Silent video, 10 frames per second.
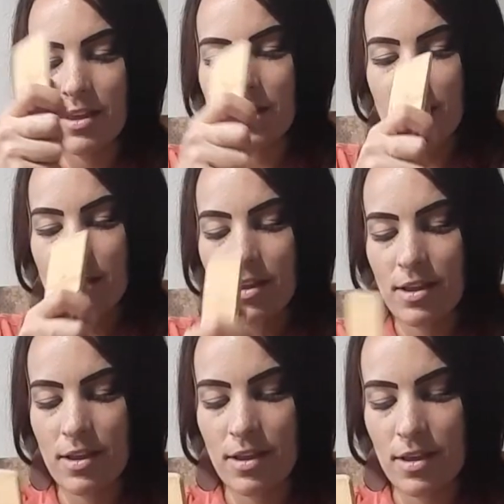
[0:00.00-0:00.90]

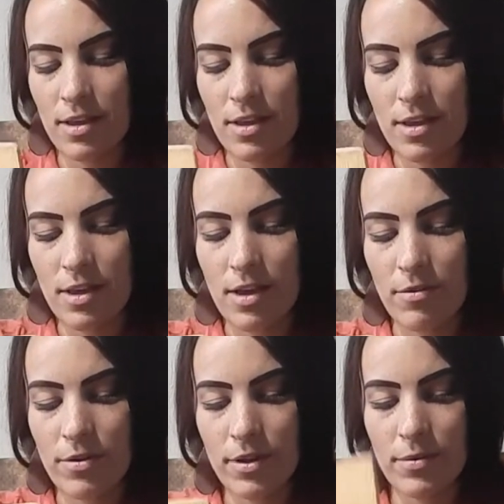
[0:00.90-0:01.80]
I
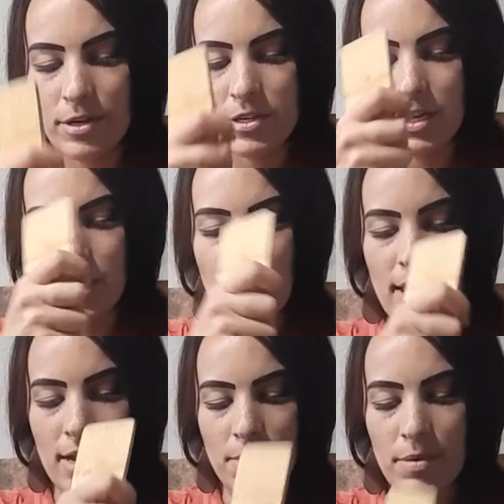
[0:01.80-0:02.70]
really wish that I
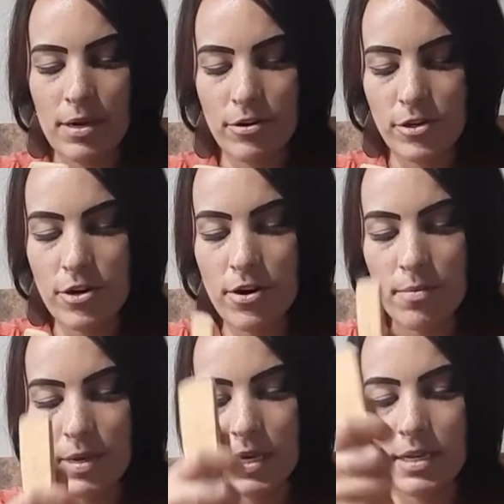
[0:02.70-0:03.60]
had a bigger jar
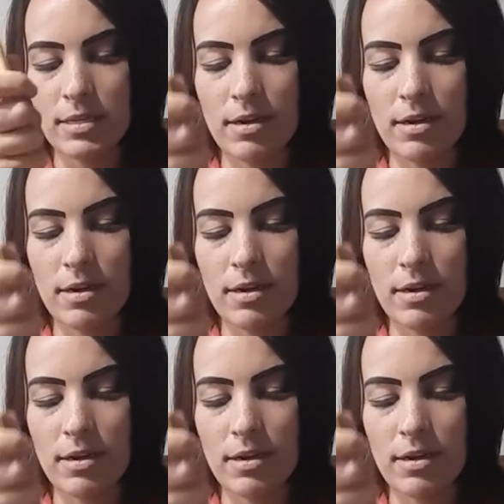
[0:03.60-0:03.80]
because